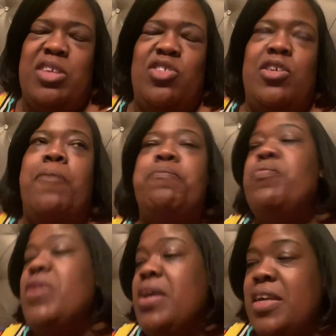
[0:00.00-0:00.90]
So
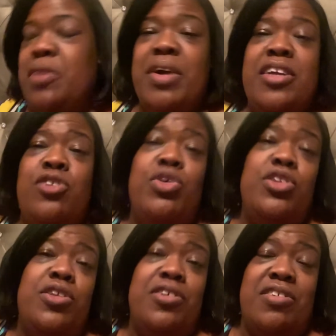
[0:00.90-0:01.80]
anyway, I just wanted
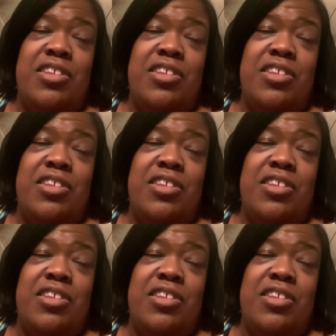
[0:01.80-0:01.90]
to close out